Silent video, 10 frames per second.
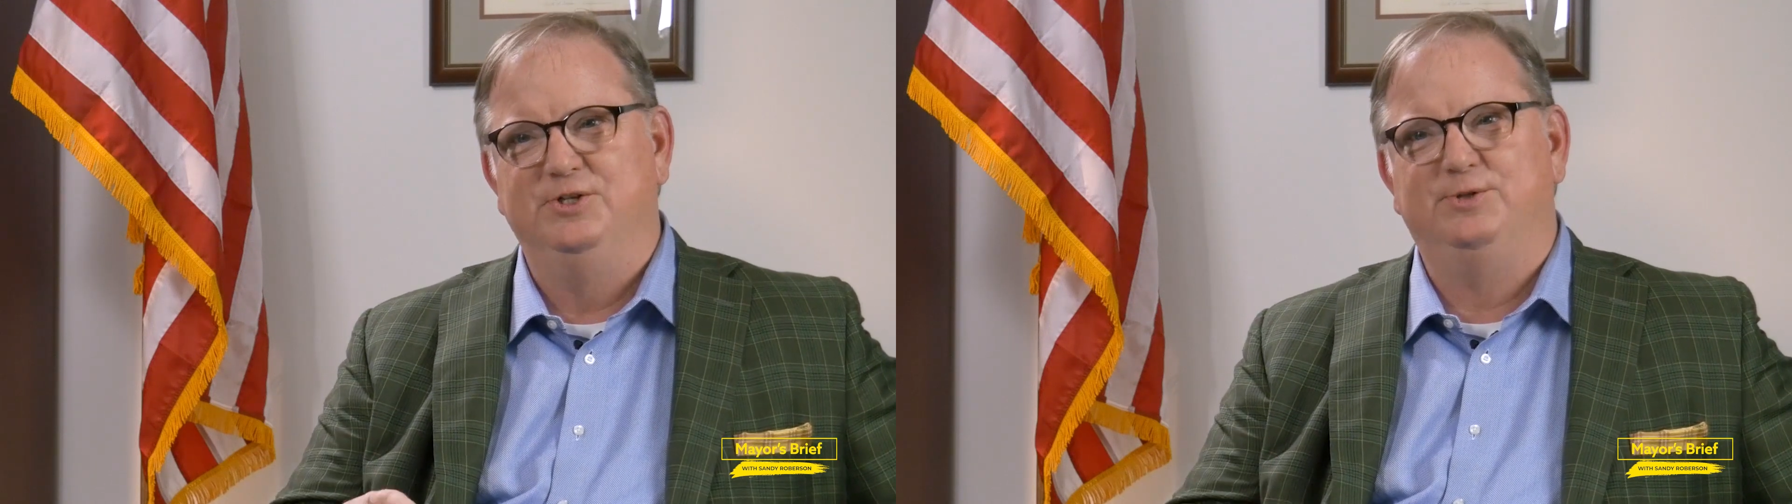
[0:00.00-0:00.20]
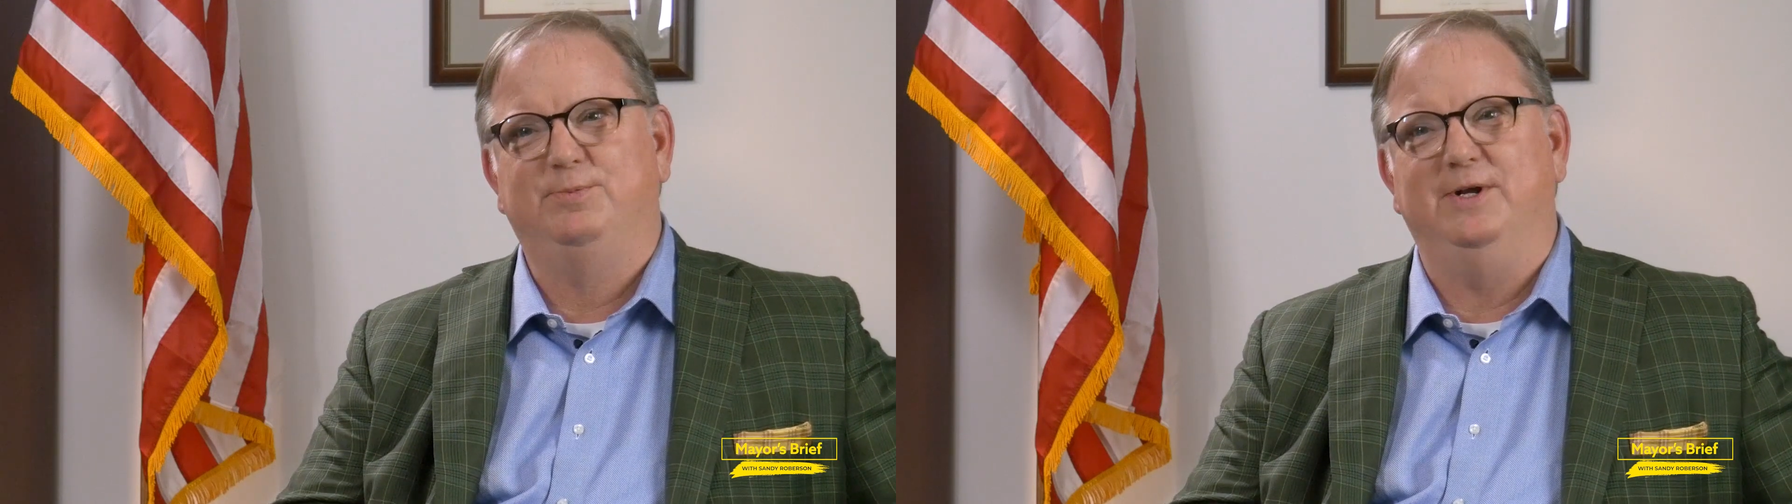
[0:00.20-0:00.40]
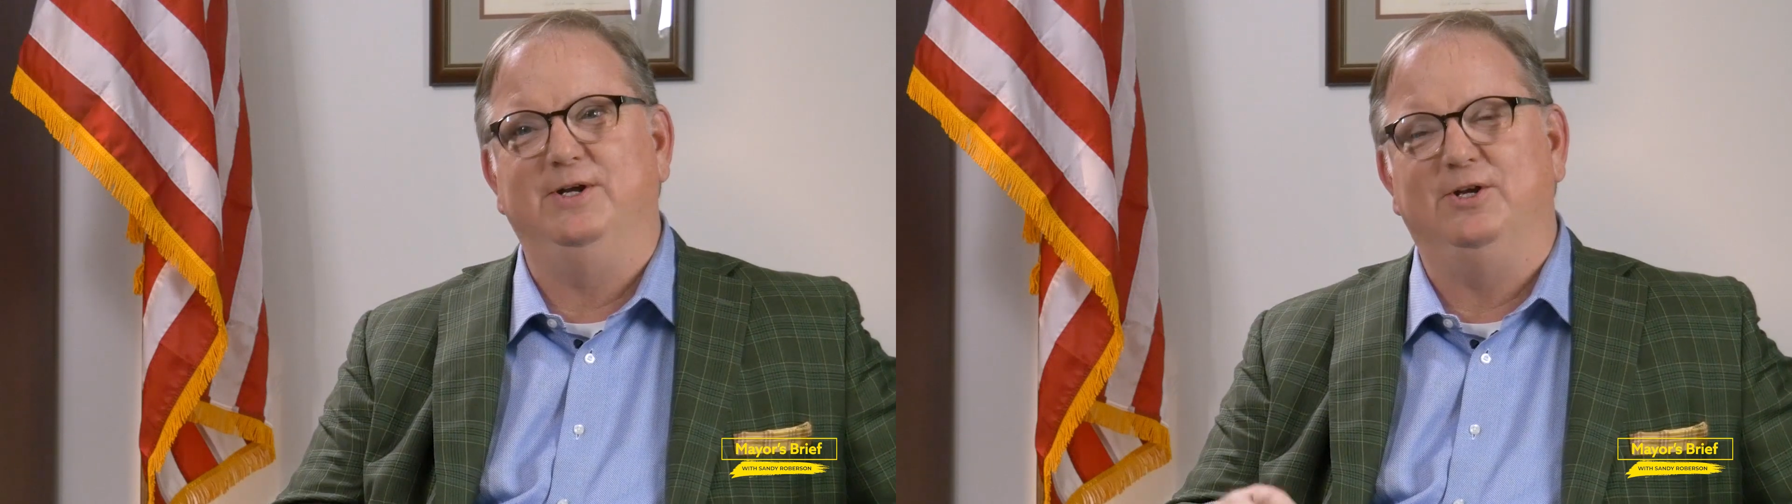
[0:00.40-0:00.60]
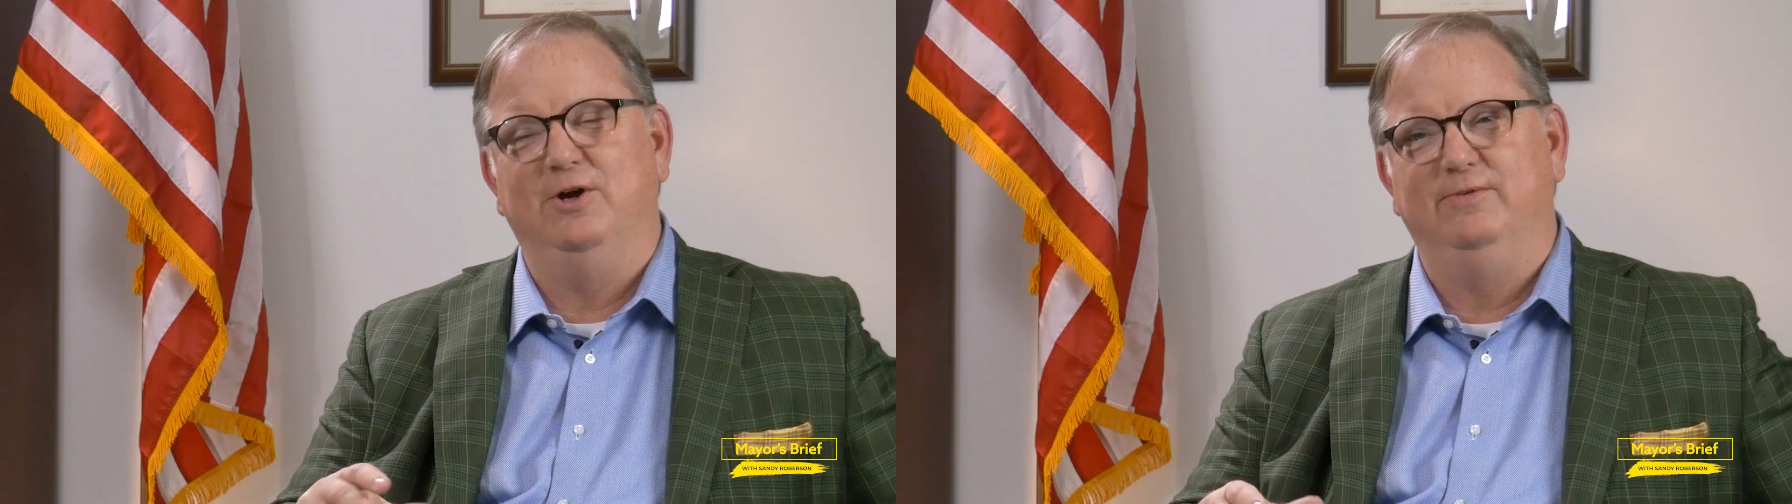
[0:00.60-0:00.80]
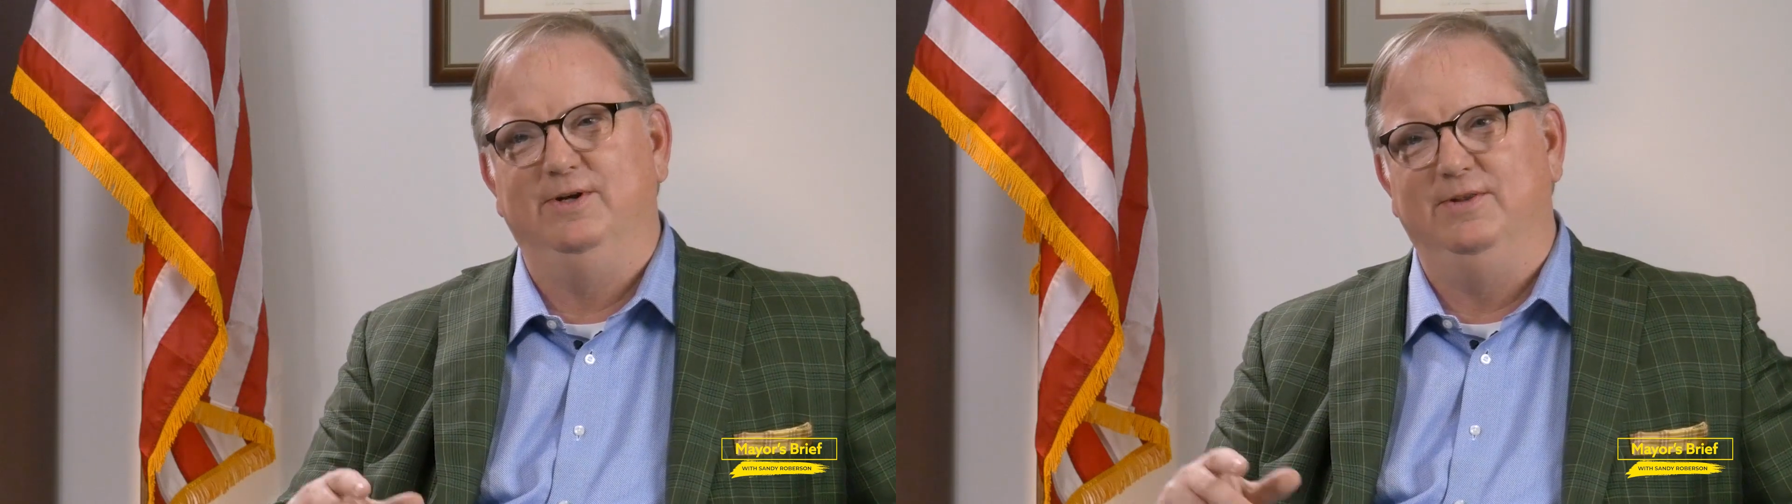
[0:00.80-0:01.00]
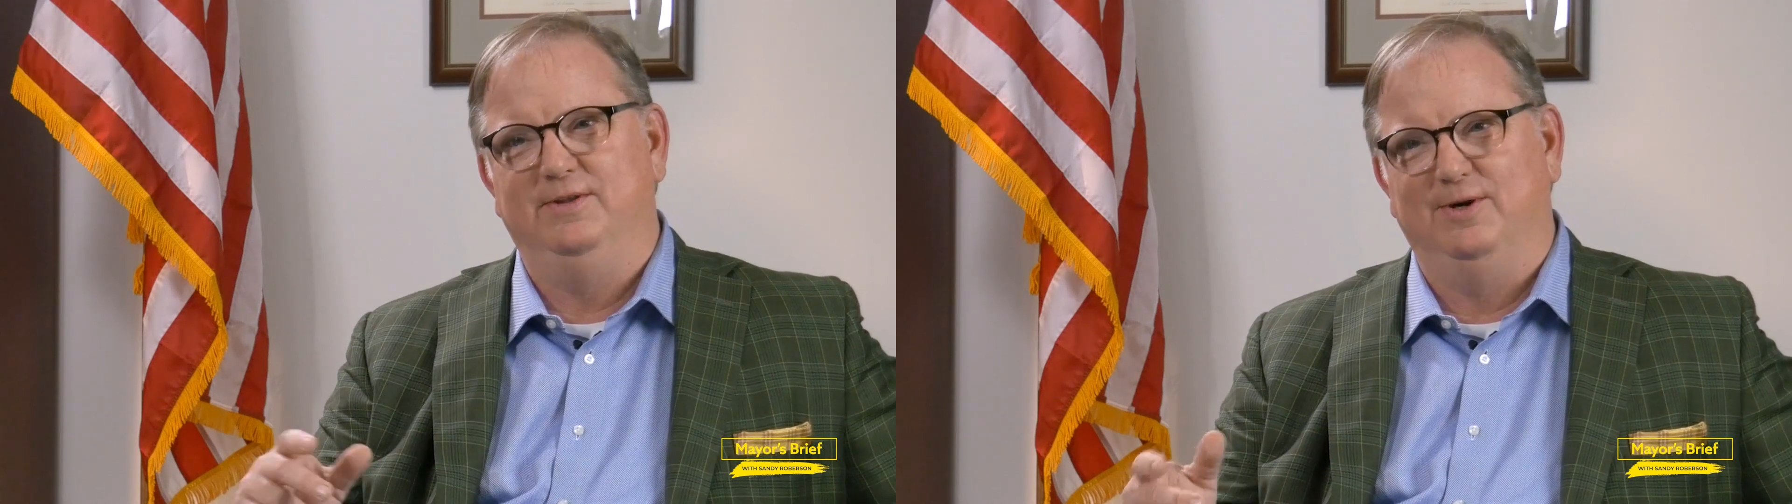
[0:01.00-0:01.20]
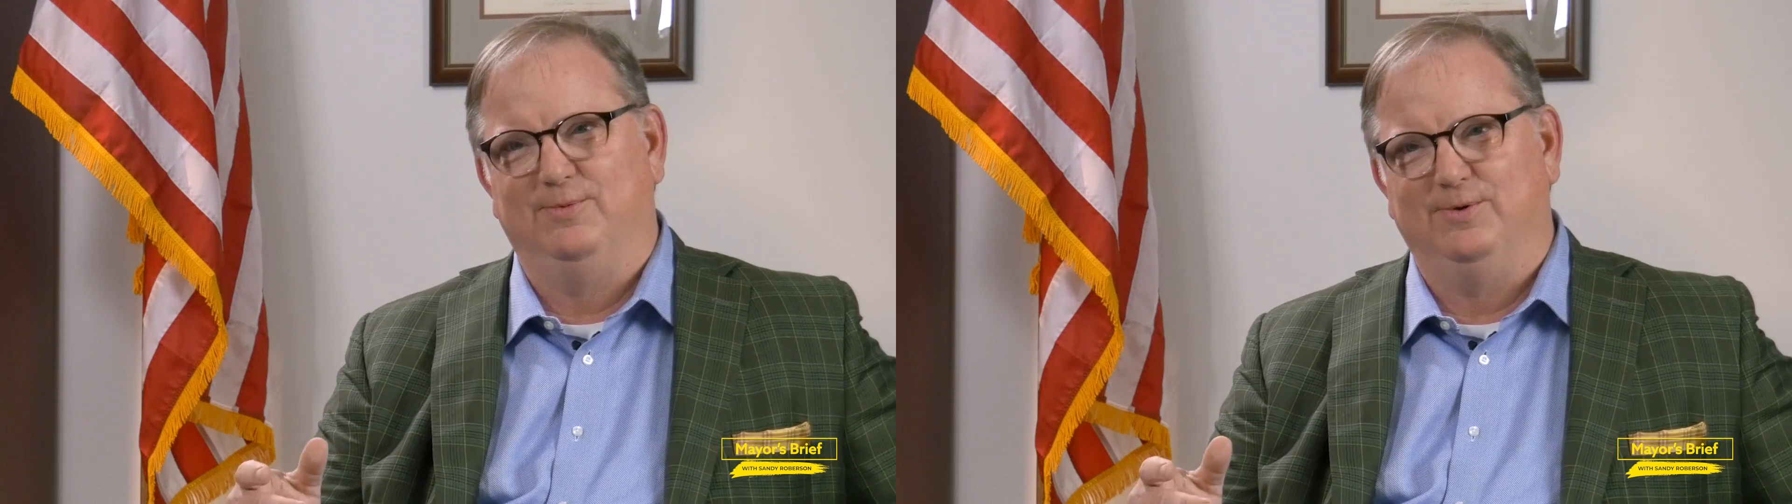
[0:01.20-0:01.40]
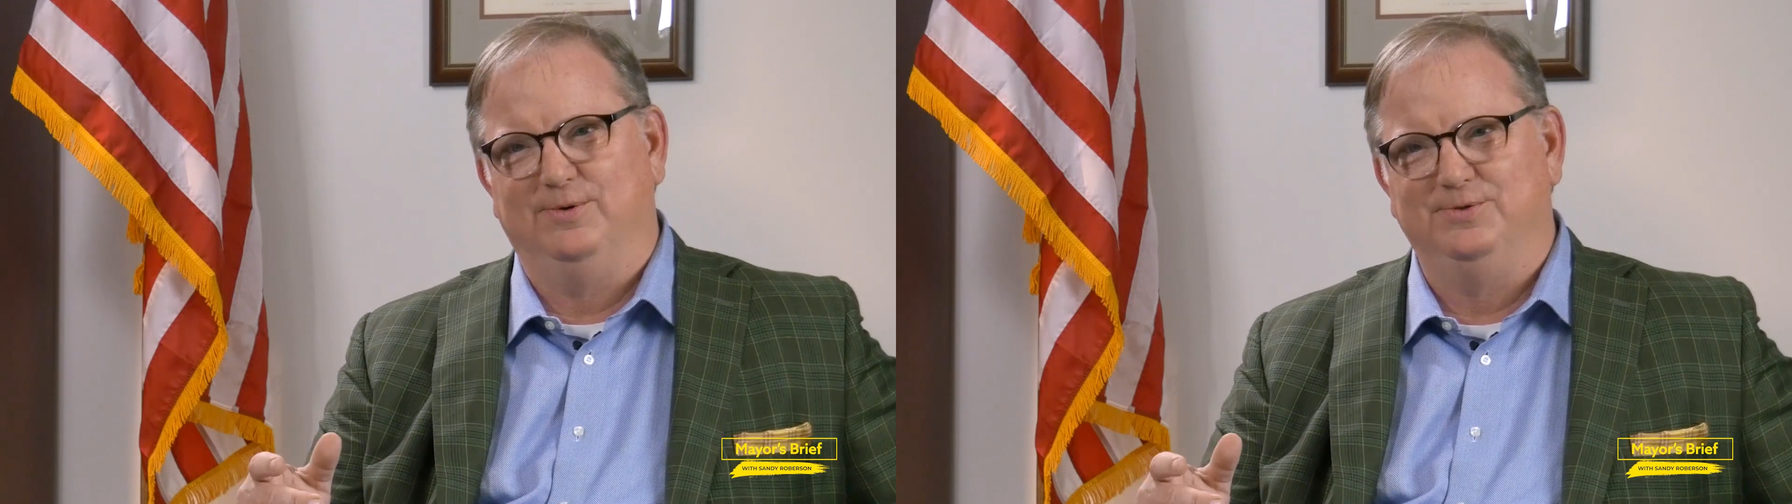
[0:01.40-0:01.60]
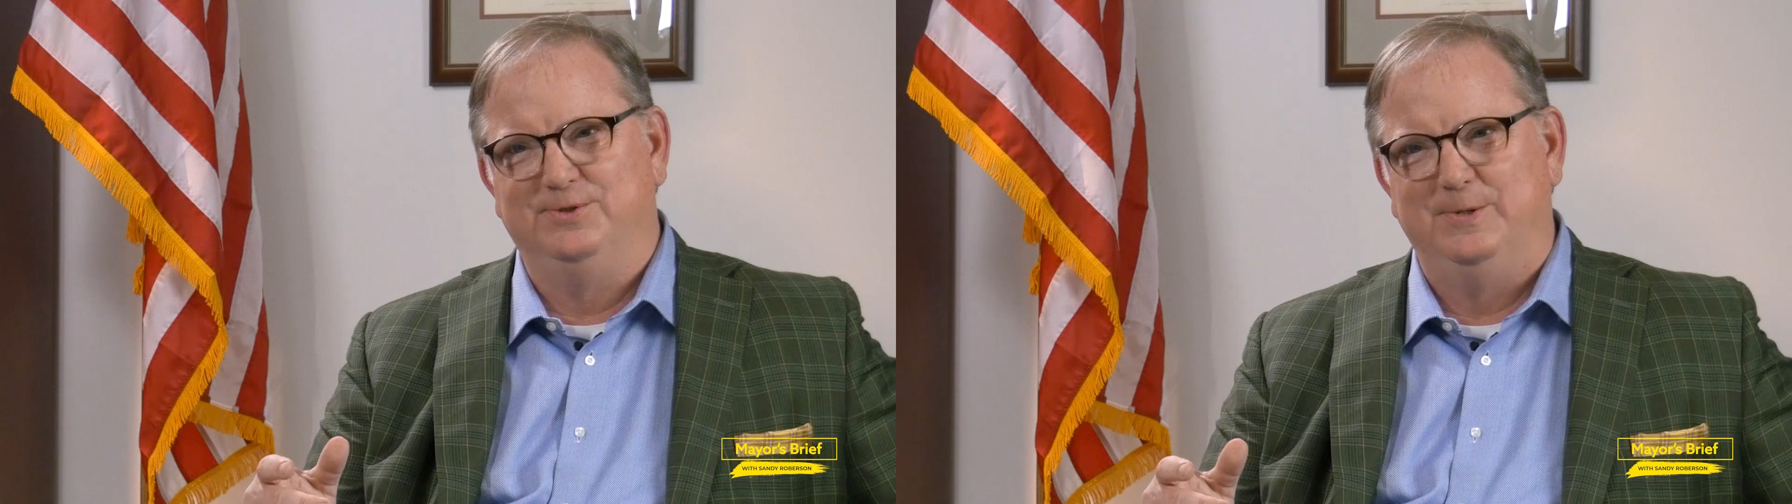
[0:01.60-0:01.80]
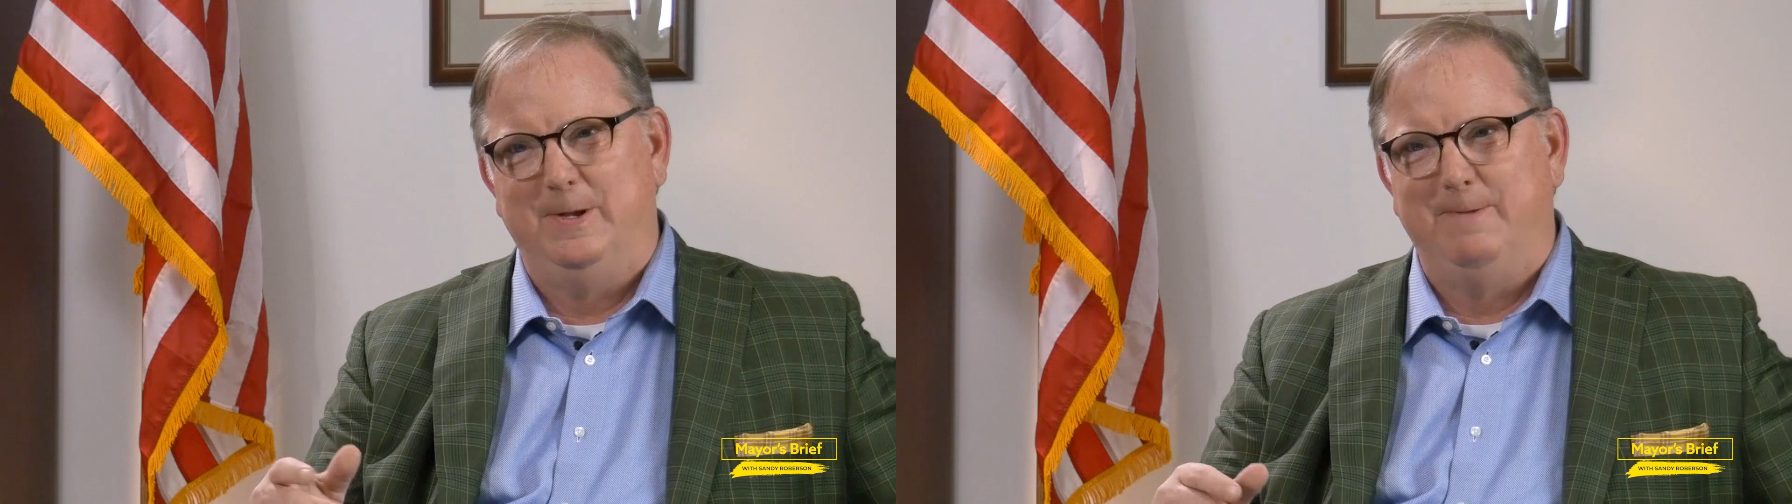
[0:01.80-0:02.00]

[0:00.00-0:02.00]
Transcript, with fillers: spreading COVID in their worlds.